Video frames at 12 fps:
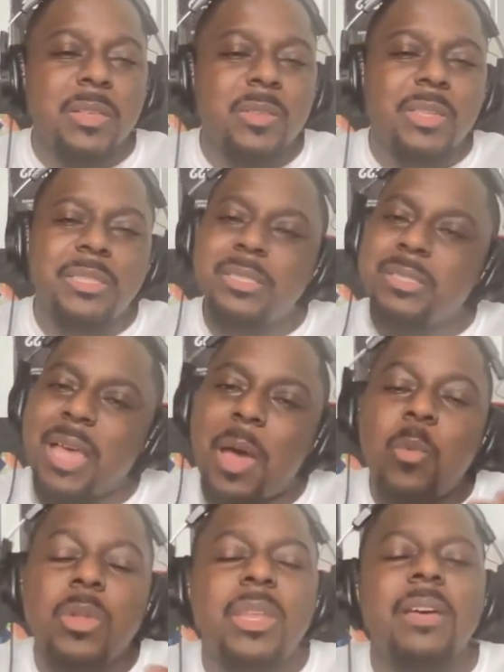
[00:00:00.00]
So I just I
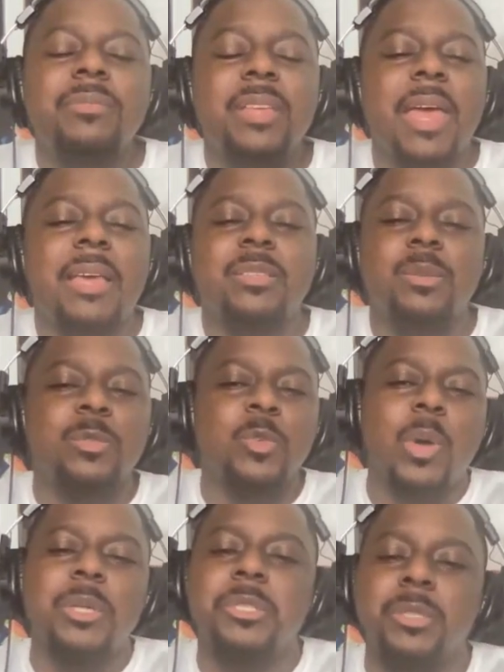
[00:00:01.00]
would love to ask those
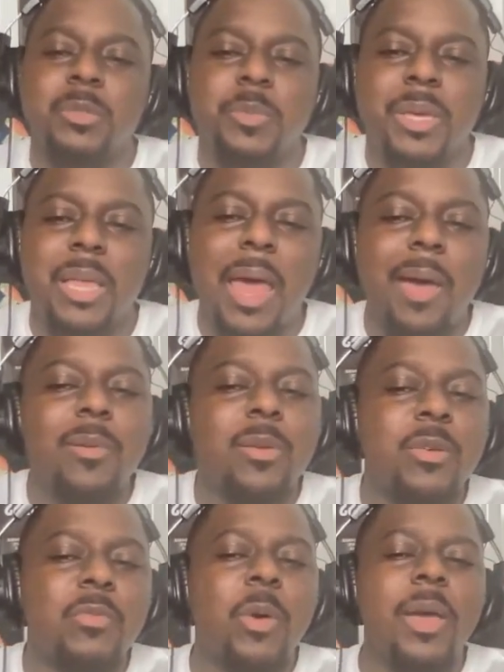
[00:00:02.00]
questions, man. I don't
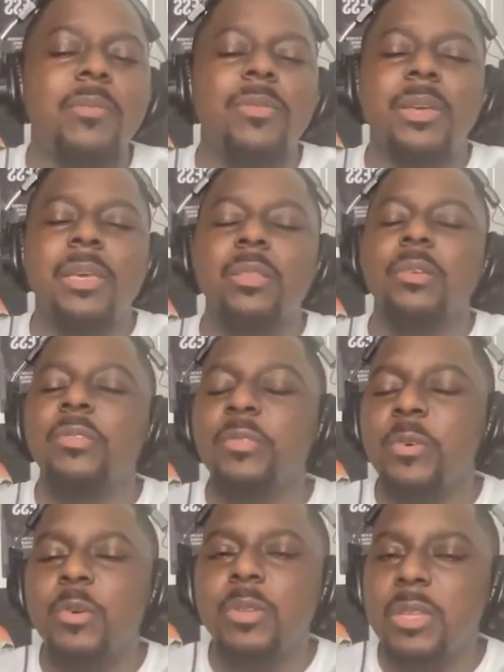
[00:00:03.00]
know if we'll ever get the
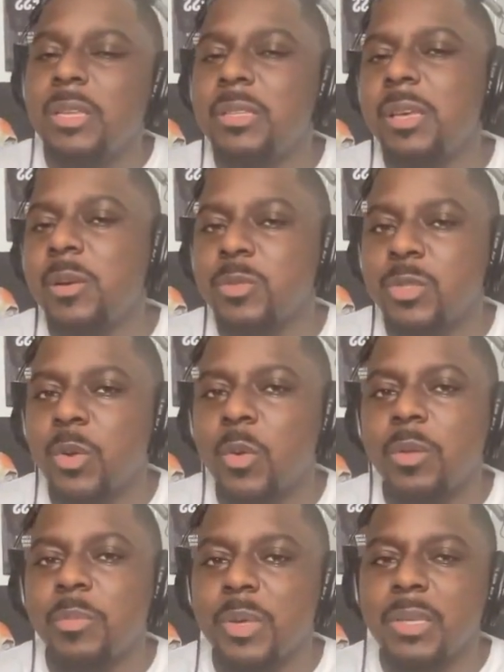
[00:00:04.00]
full detailed
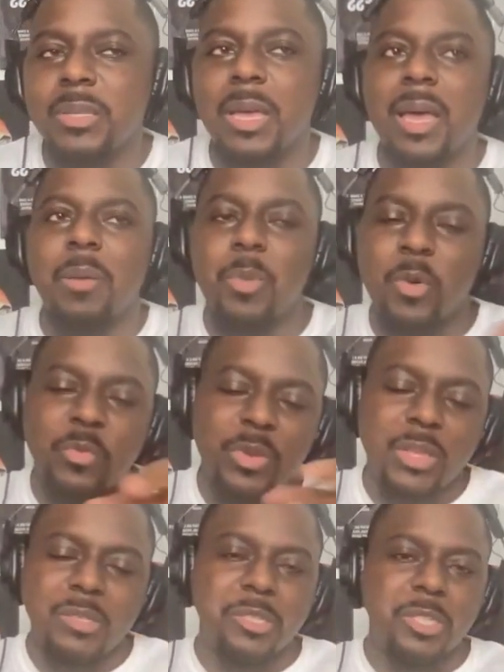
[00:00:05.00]
story because of how both of
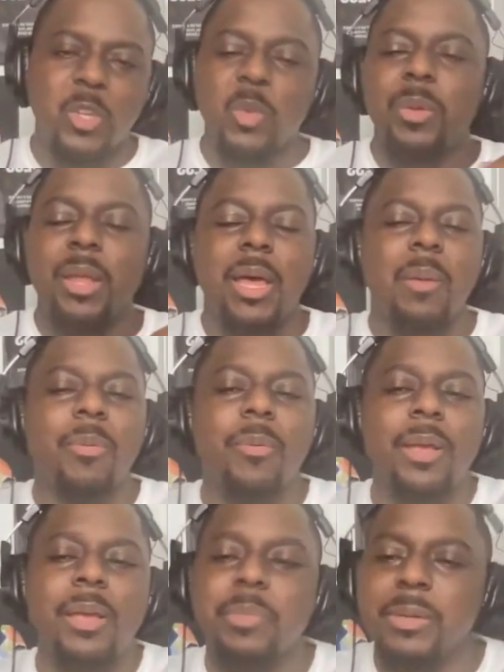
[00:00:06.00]
these gentlemen
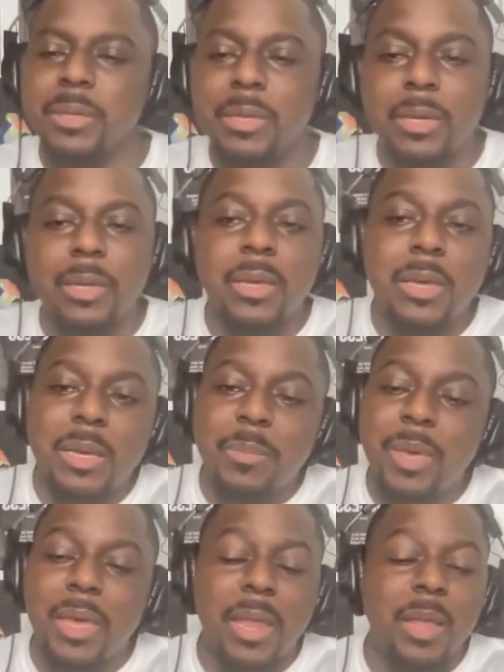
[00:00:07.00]
operate, but
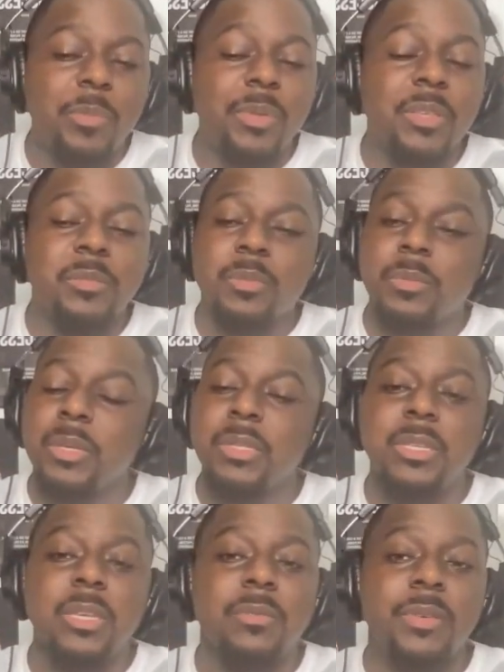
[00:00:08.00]
man, that'd be
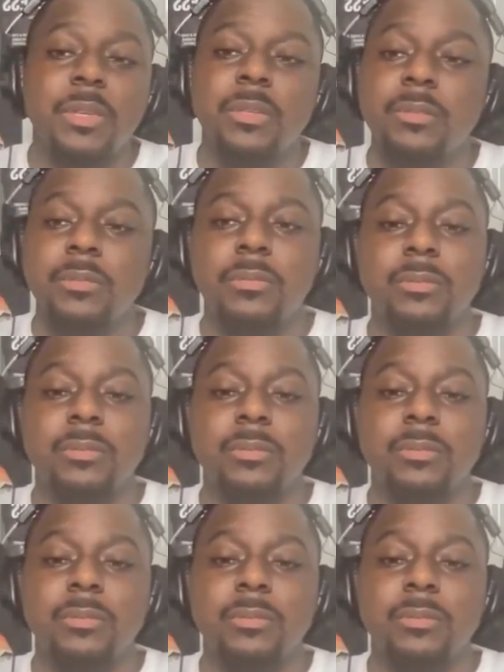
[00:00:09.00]
good TV.